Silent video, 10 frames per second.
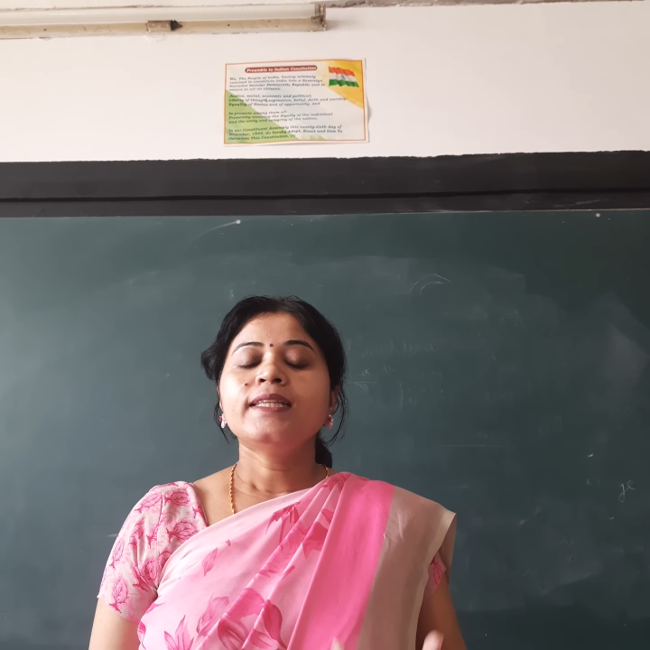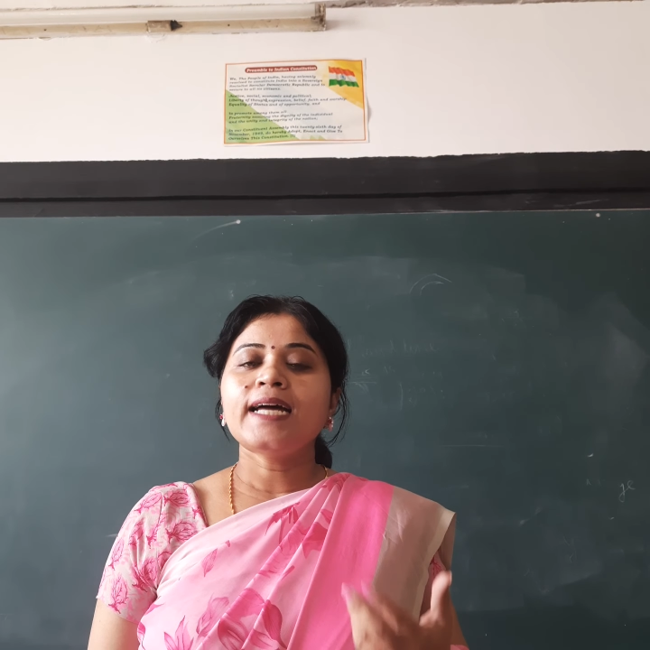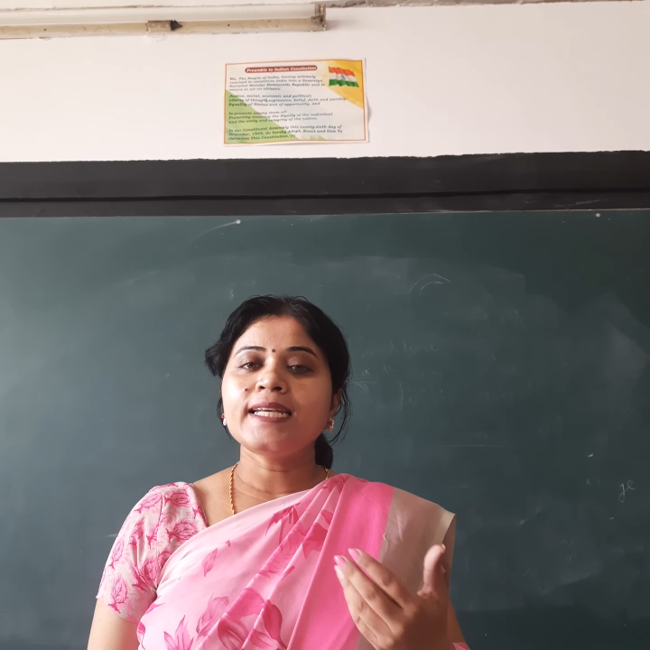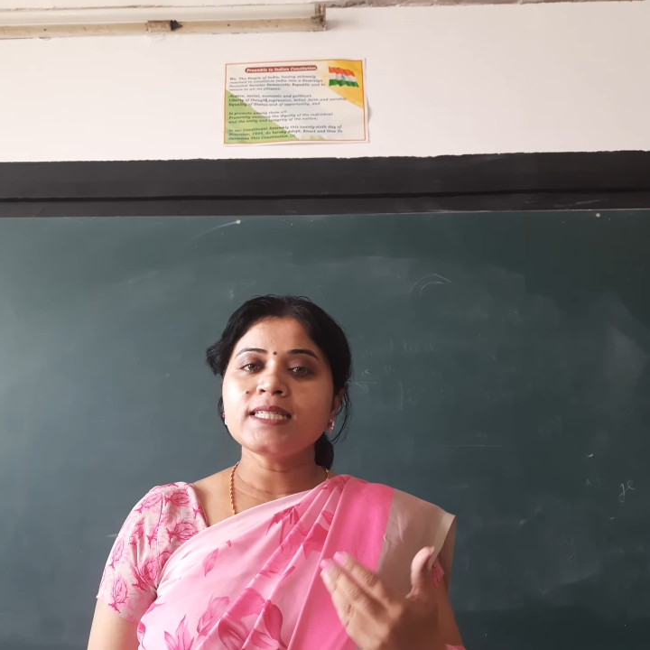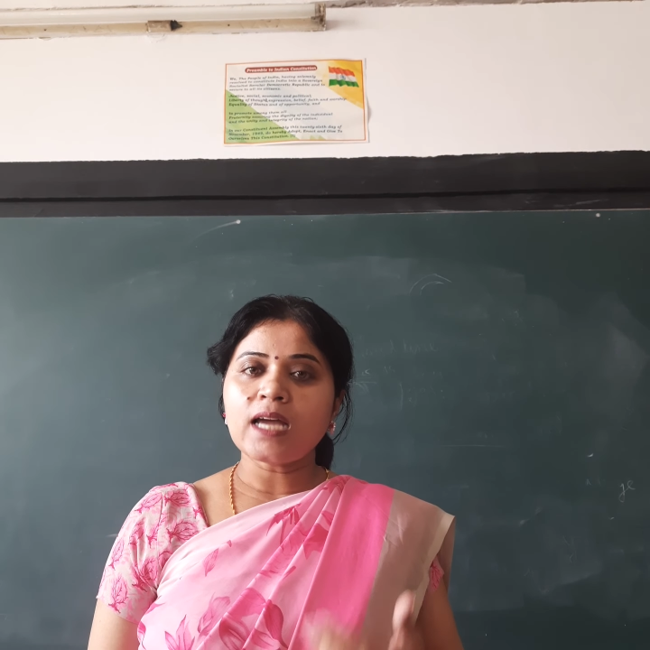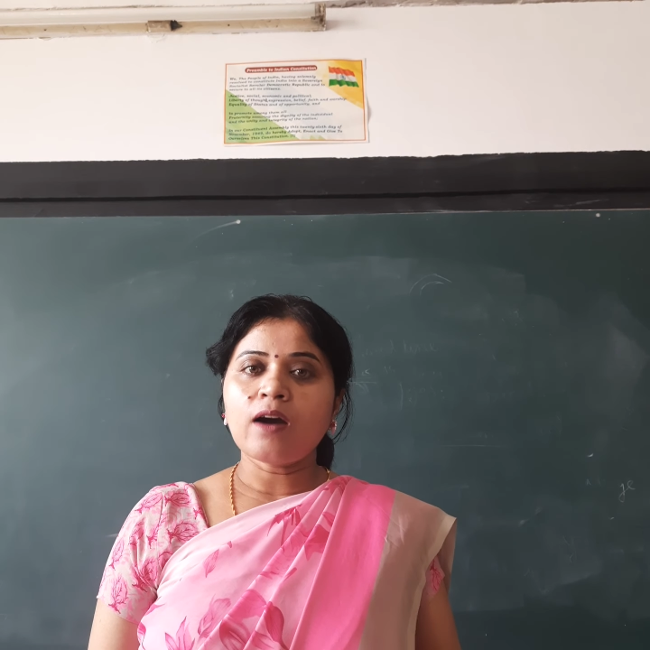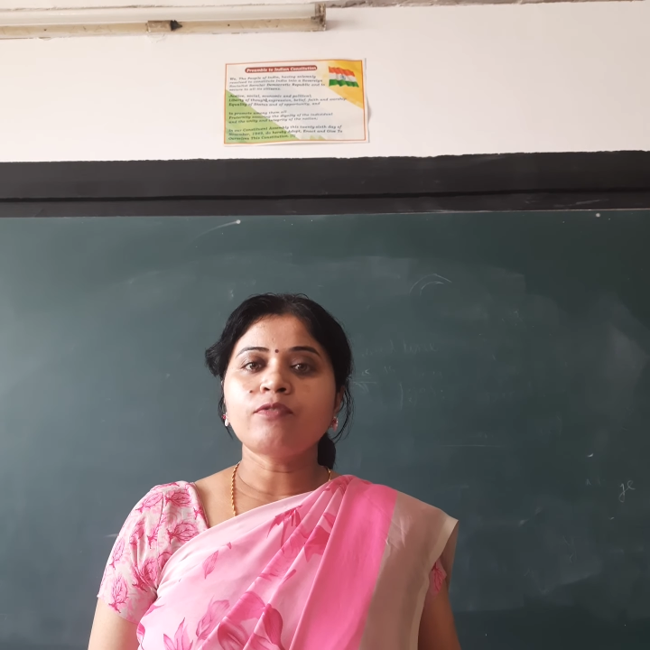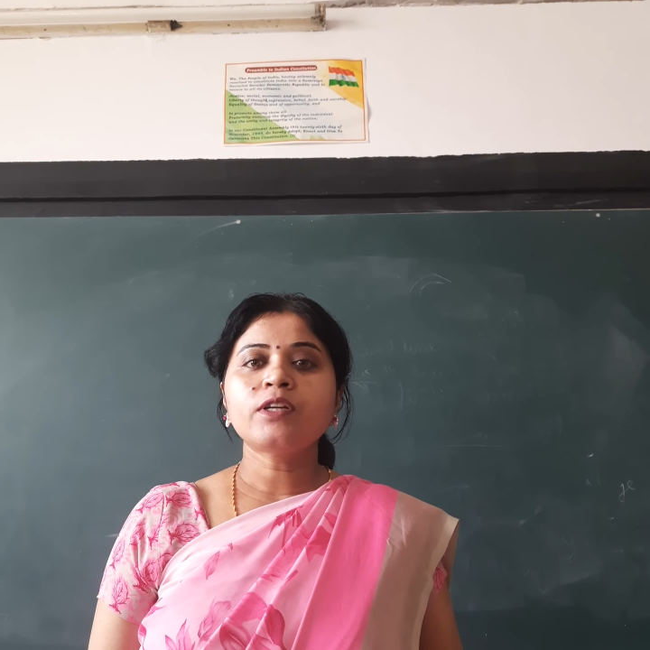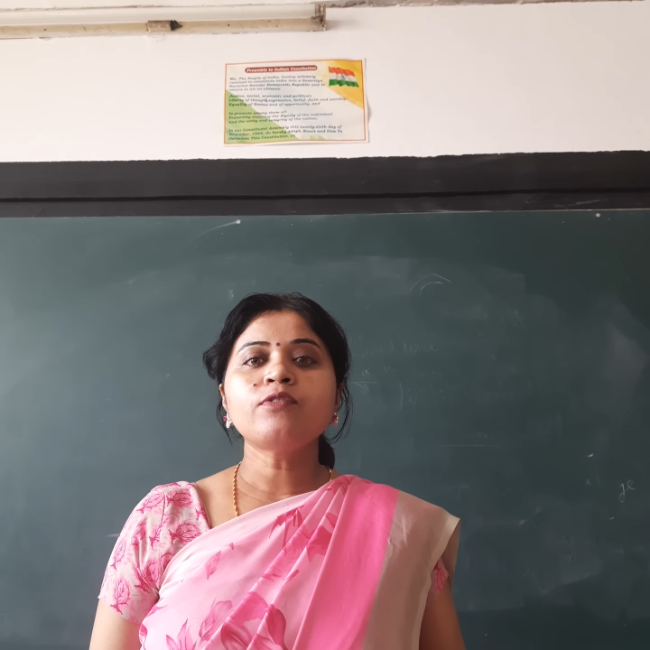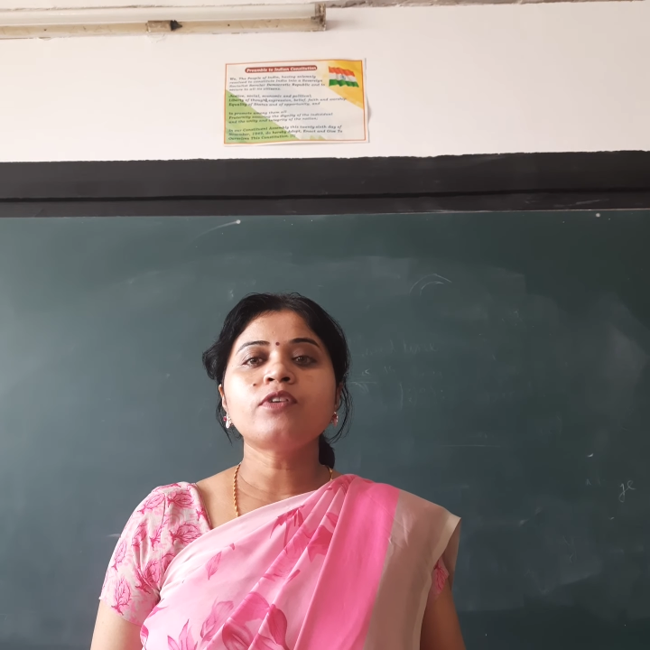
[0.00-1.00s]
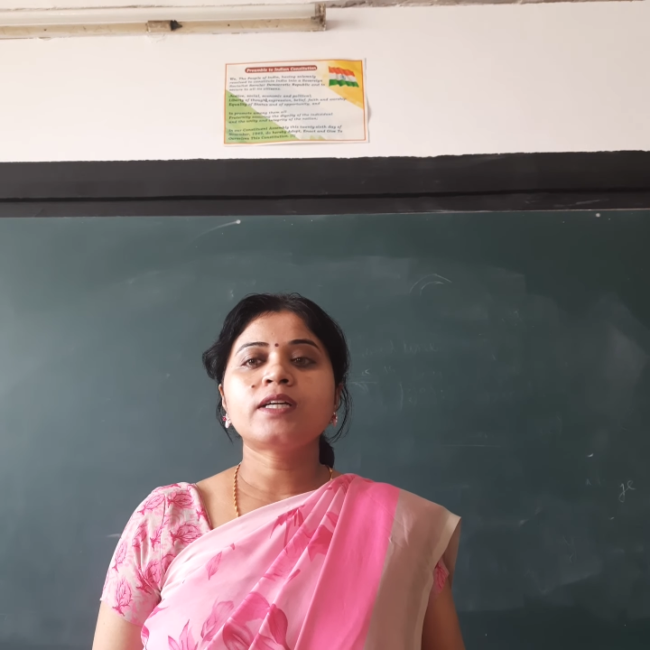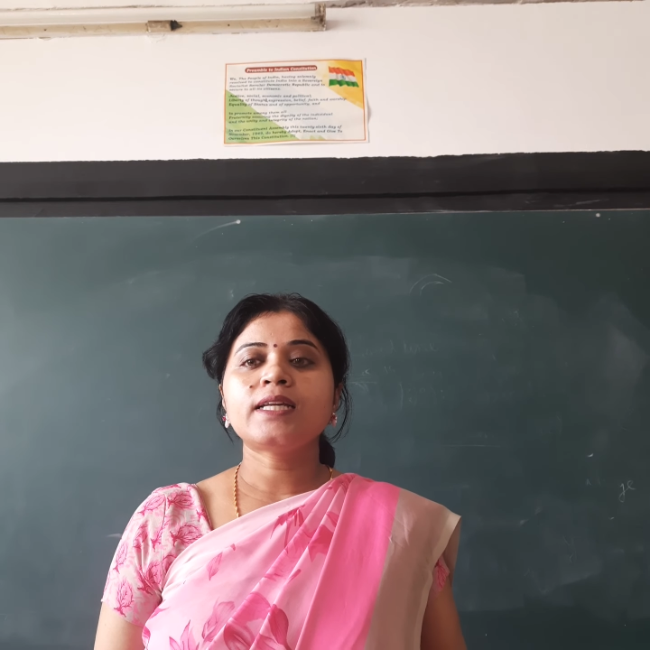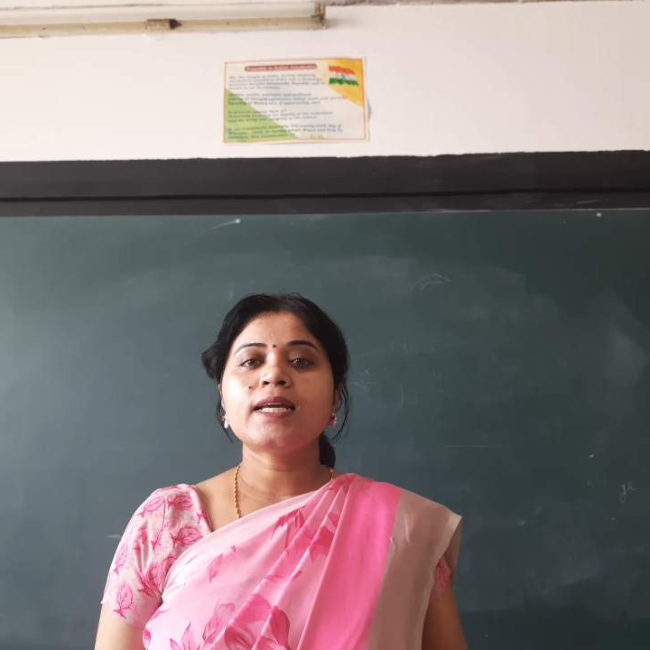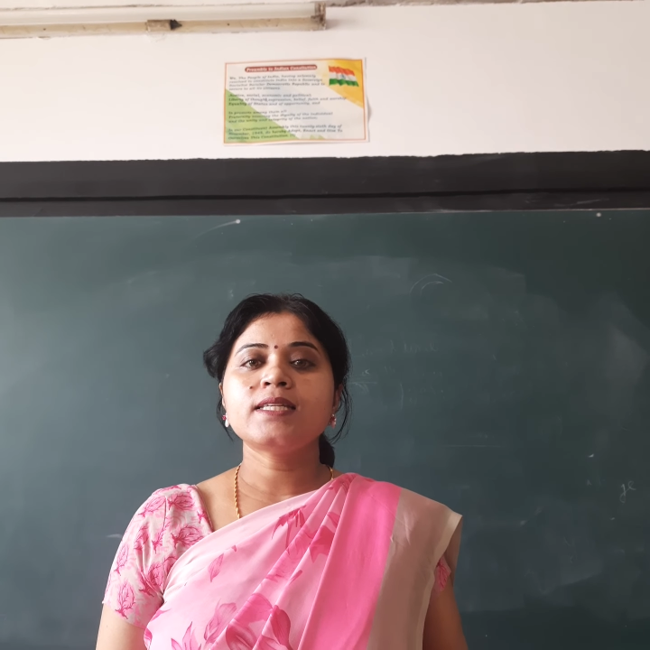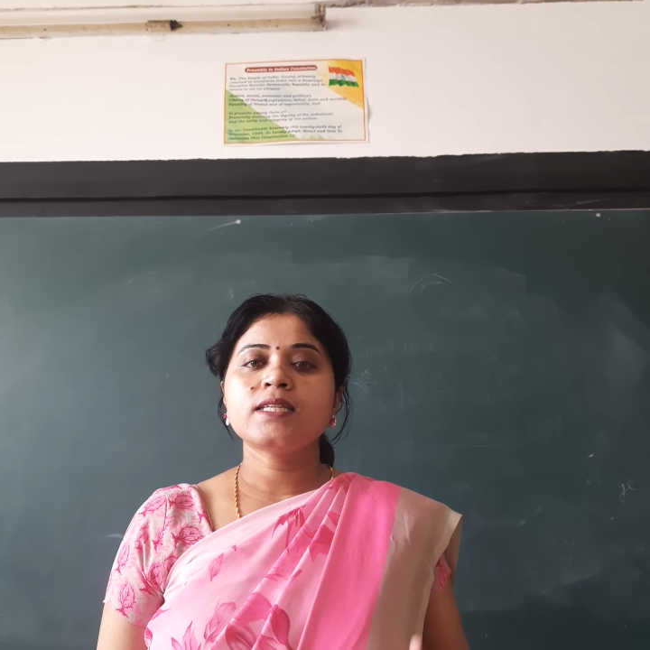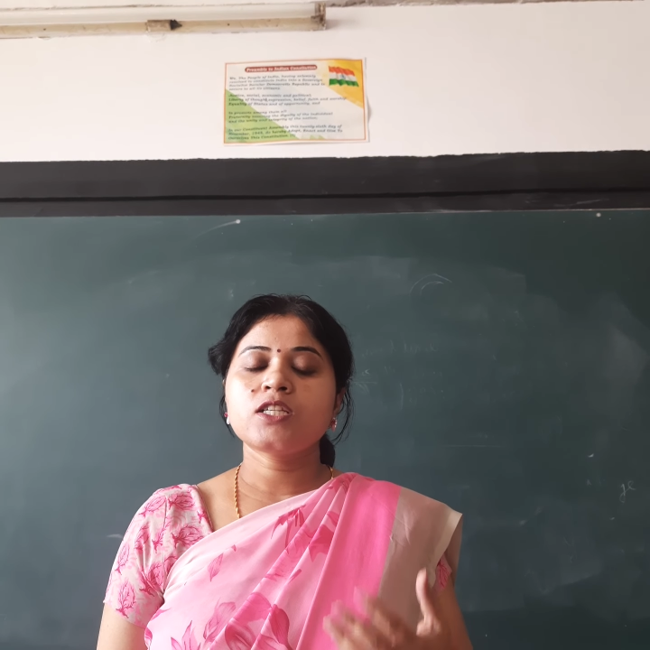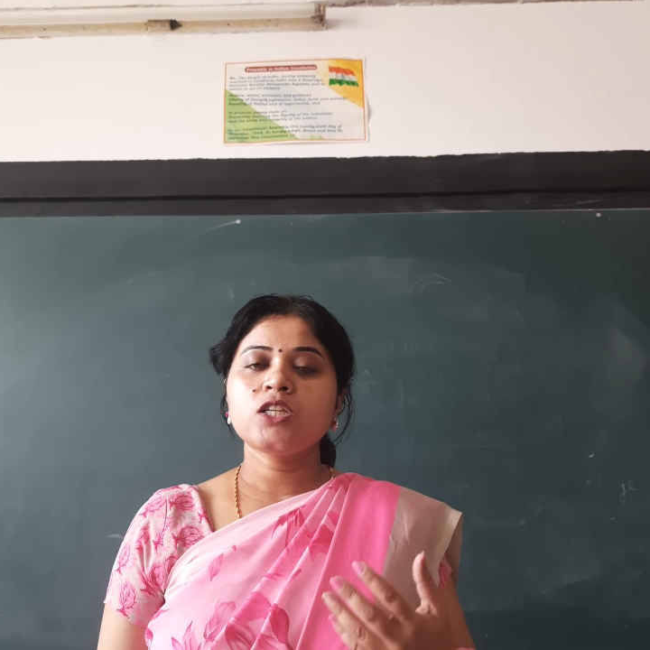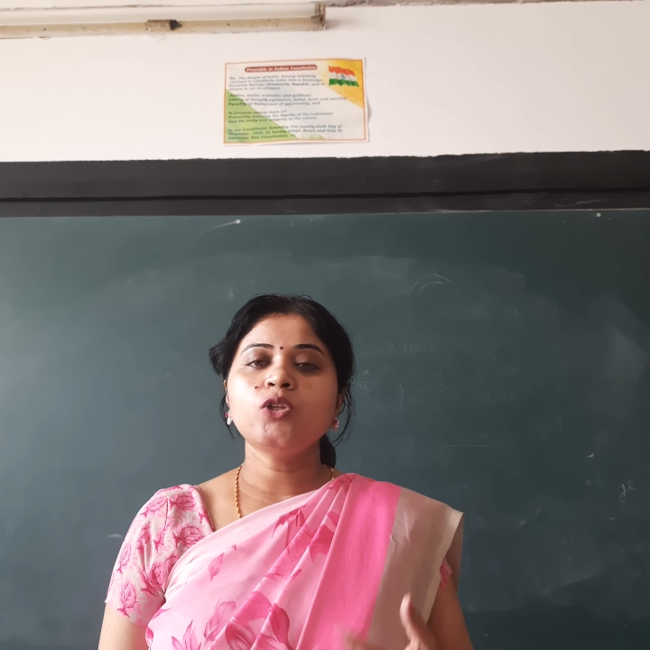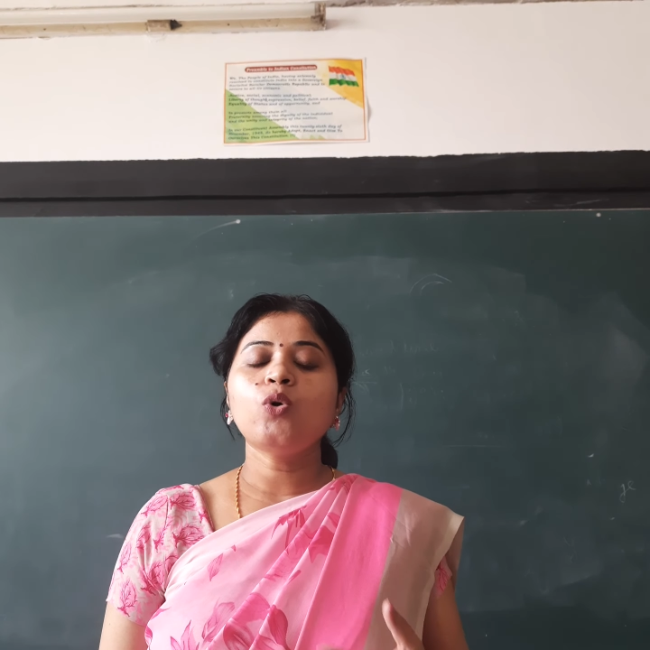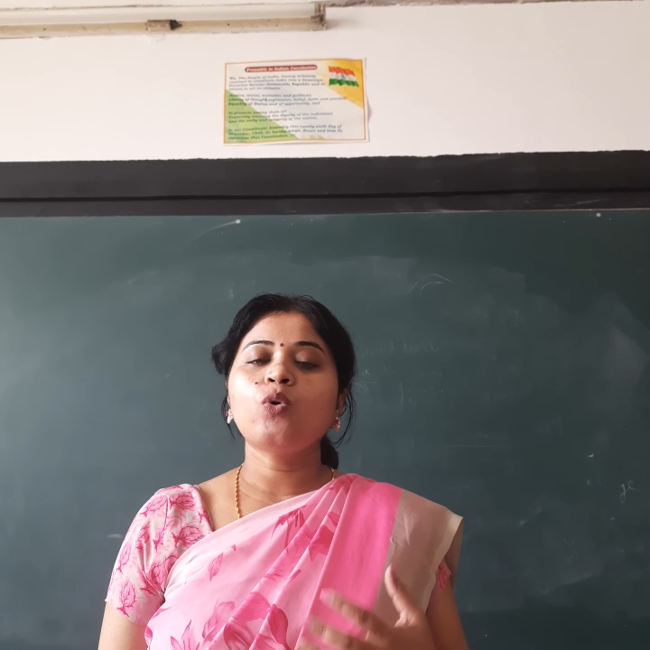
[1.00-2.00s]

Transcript: That is, after fertilization the